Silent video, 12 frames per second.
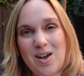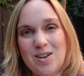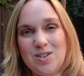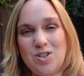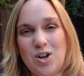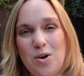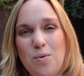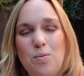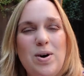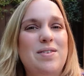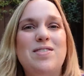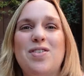So
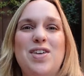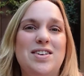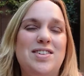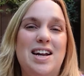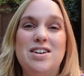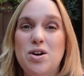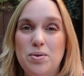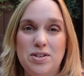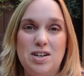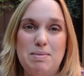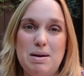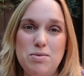one of the things that I
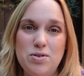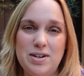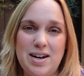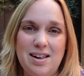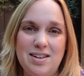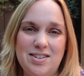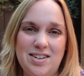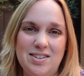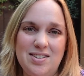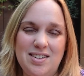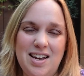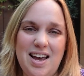noticed on my mood
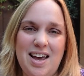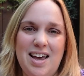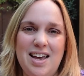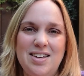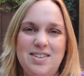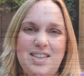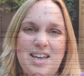analysis is